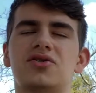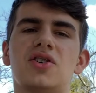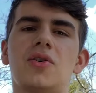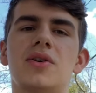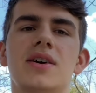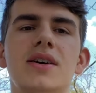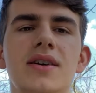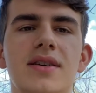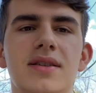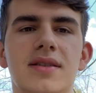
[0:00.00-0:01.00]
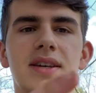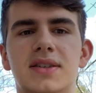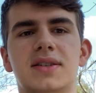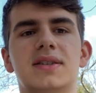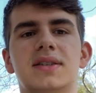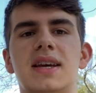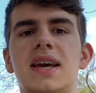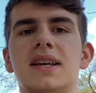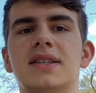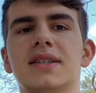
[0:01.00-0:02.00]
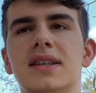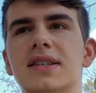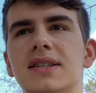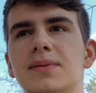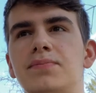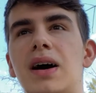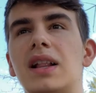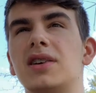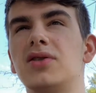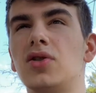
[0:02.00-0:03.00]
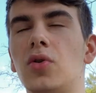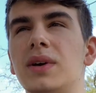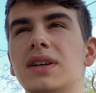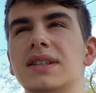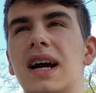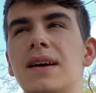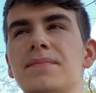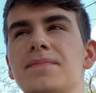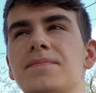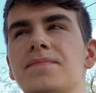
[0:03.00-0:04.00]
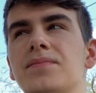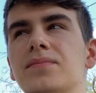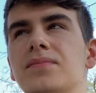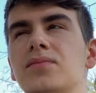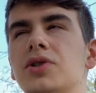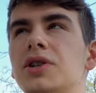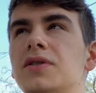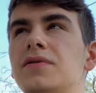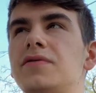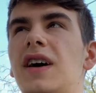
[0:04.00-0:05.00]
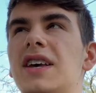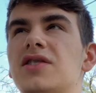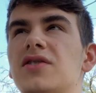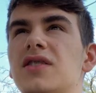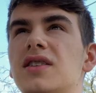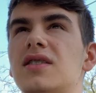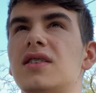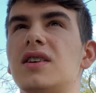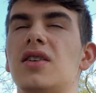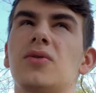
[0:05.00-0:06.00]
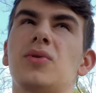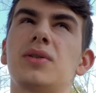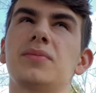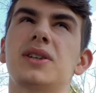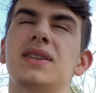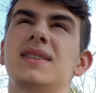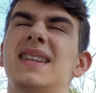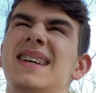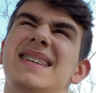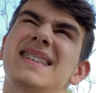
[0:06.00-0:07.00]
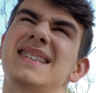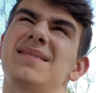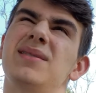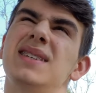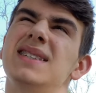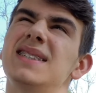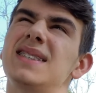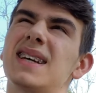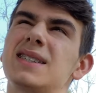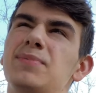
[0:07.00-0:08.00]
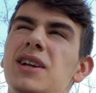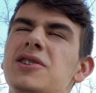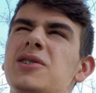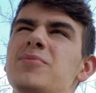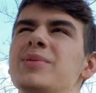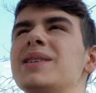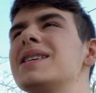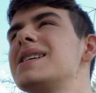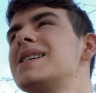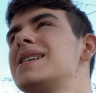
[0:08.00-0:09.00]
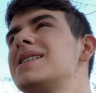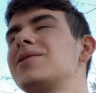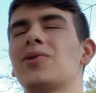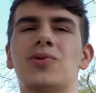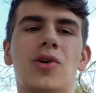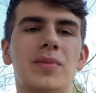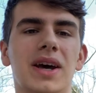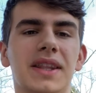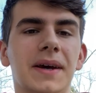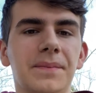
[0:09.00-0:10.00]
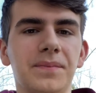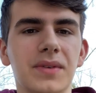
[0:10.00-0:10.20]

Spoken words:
So this is polynomial time, which is faster than the other one, which I think is exponential, but don't quote me on that.